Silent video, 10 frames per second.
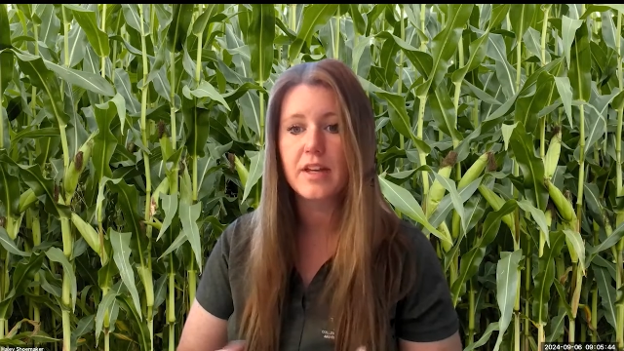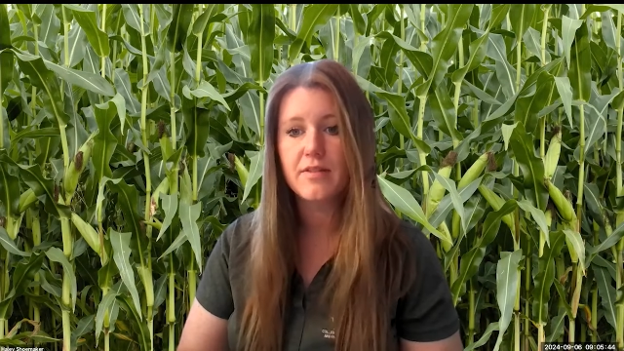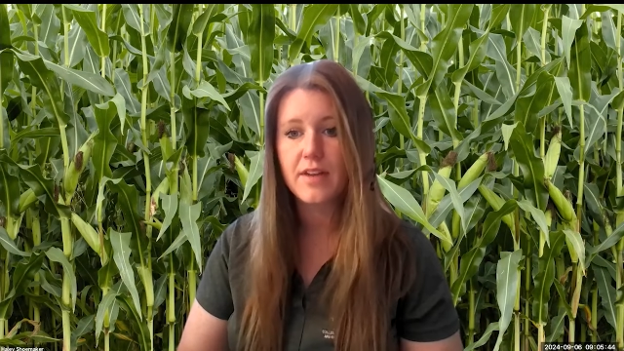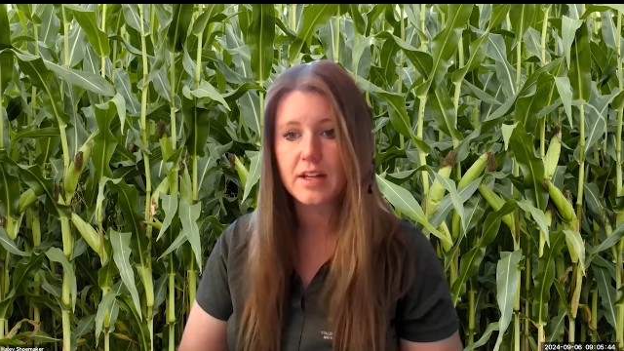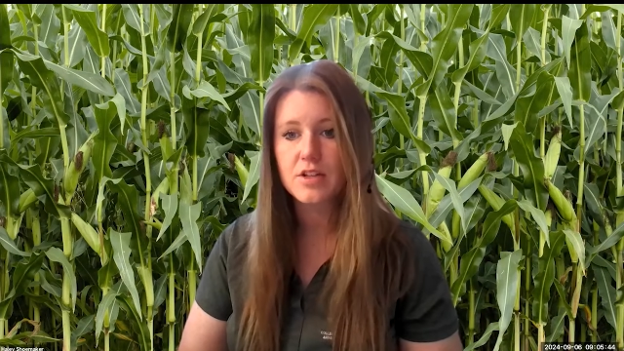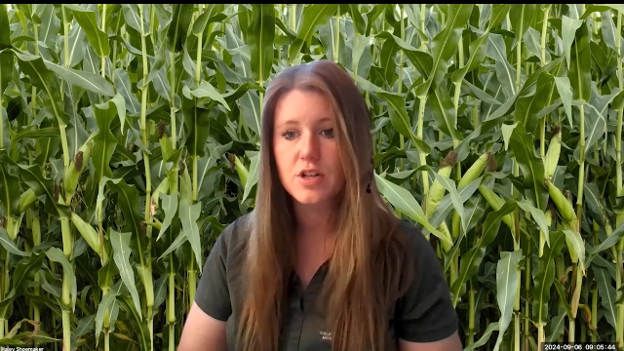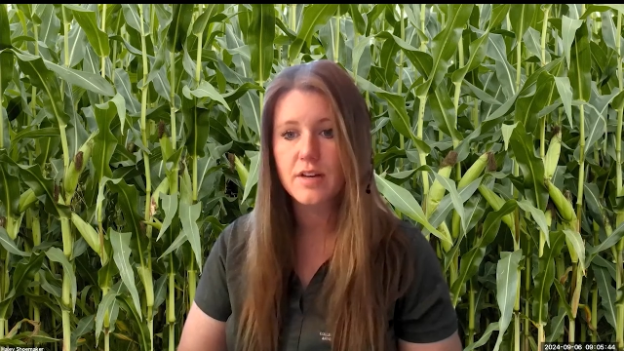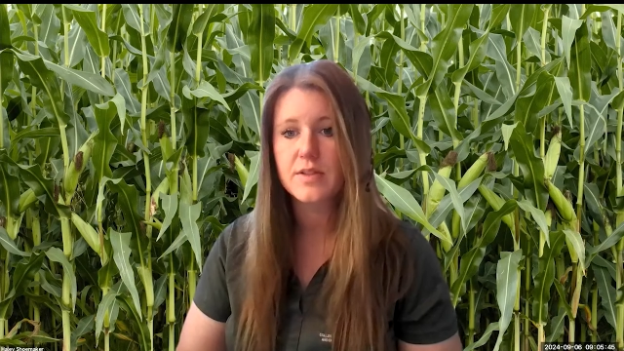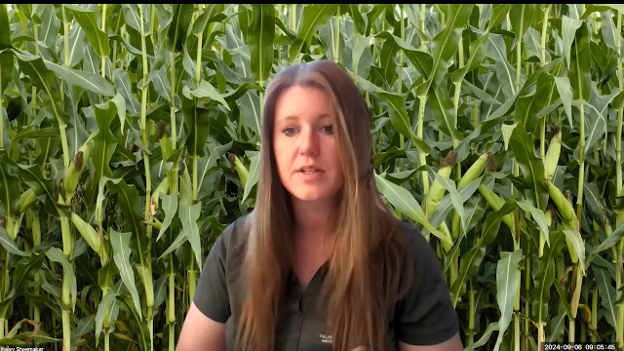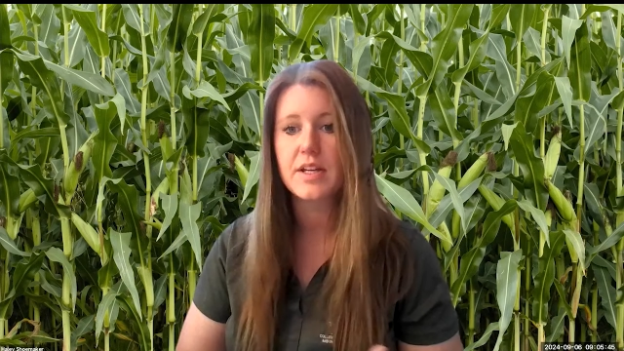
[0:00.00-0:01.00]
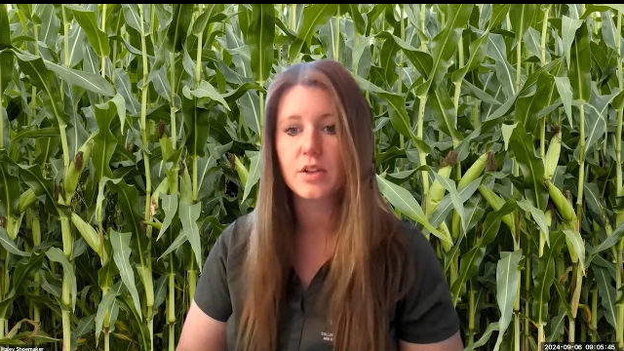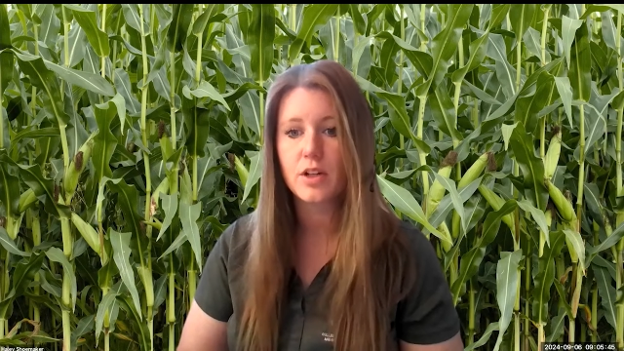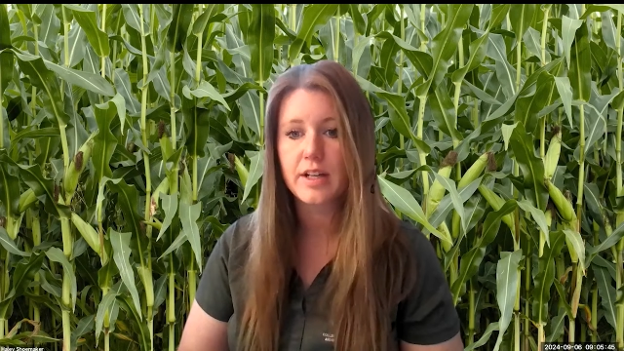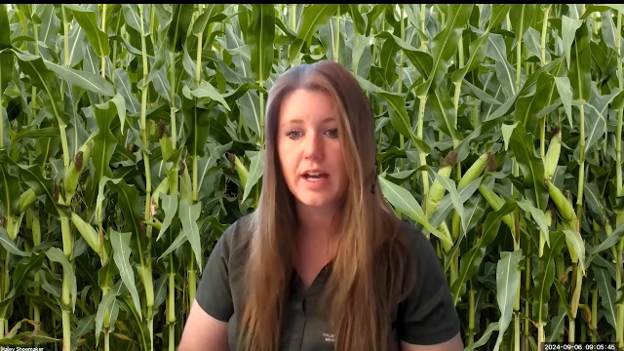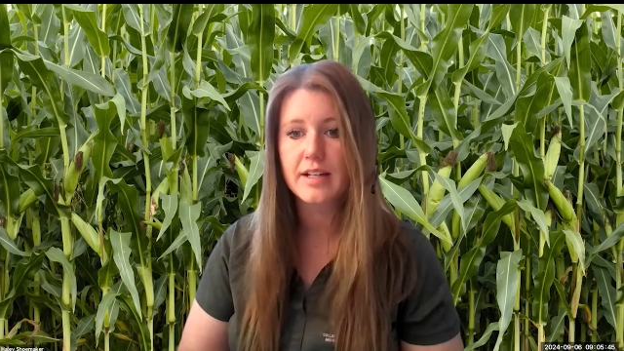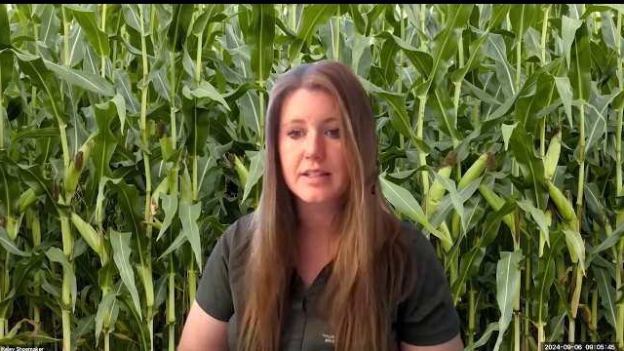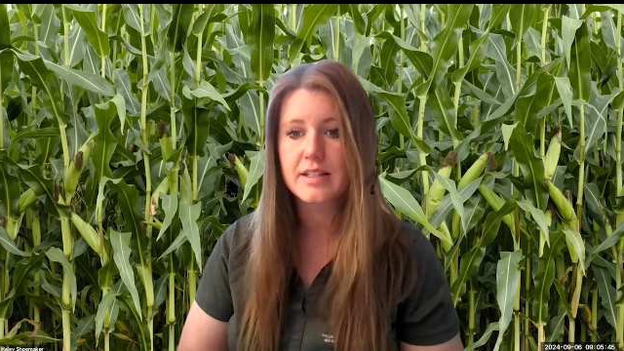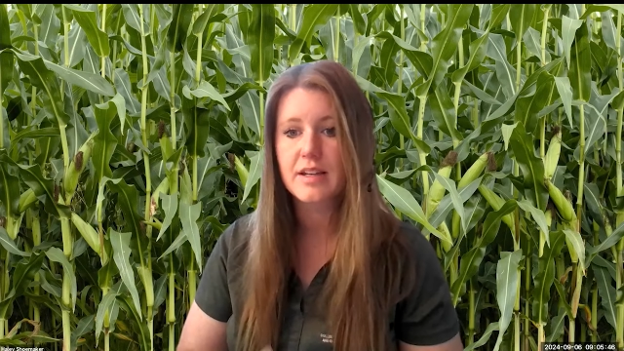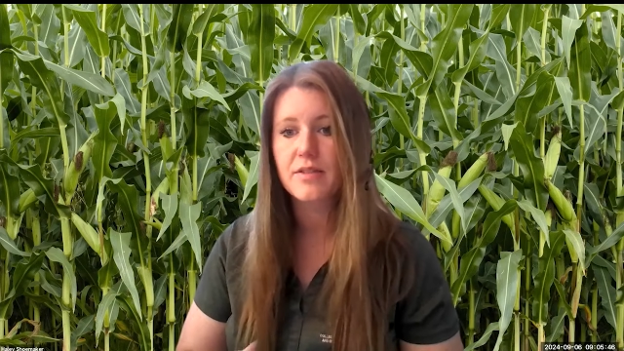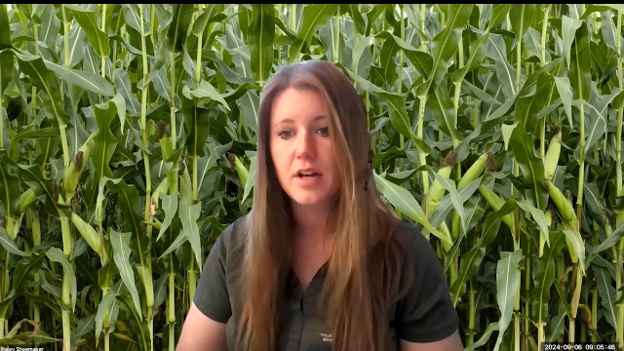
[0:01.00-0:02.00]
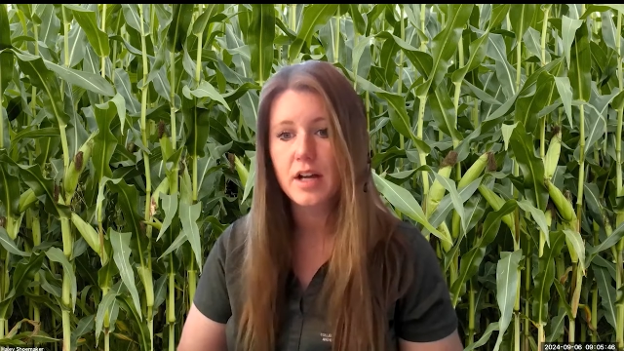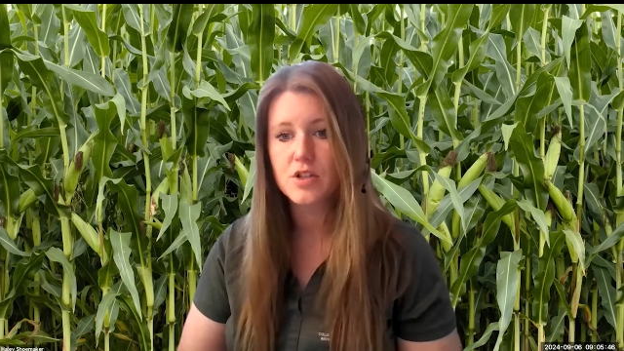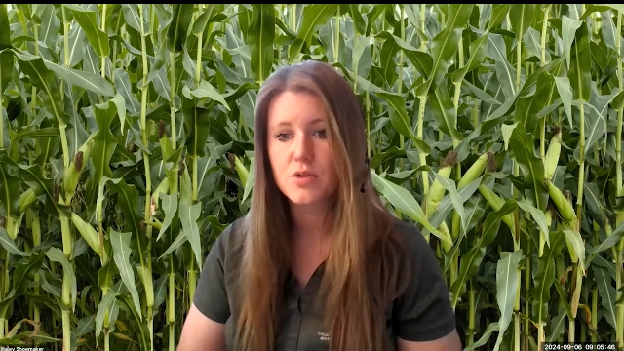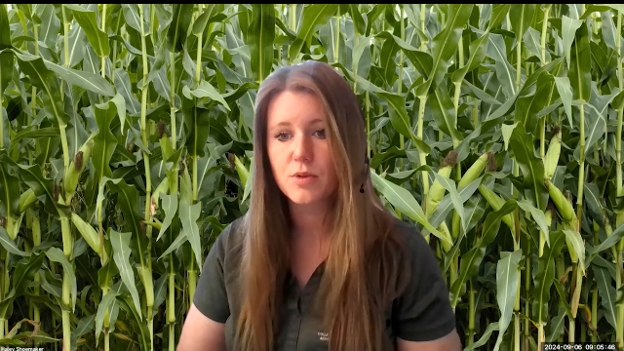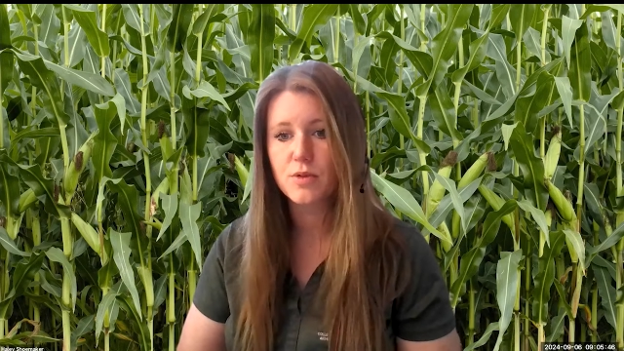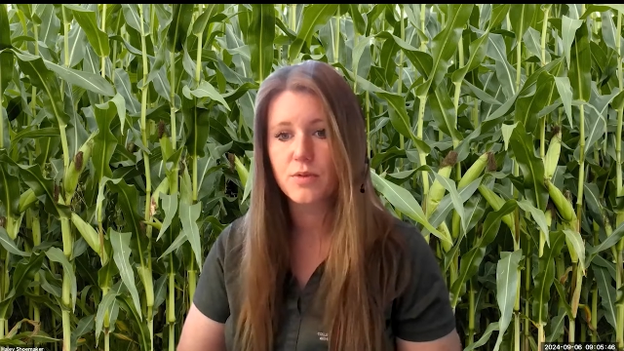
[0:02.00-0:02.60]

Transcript: advantage of and take a look at to see if they're eligible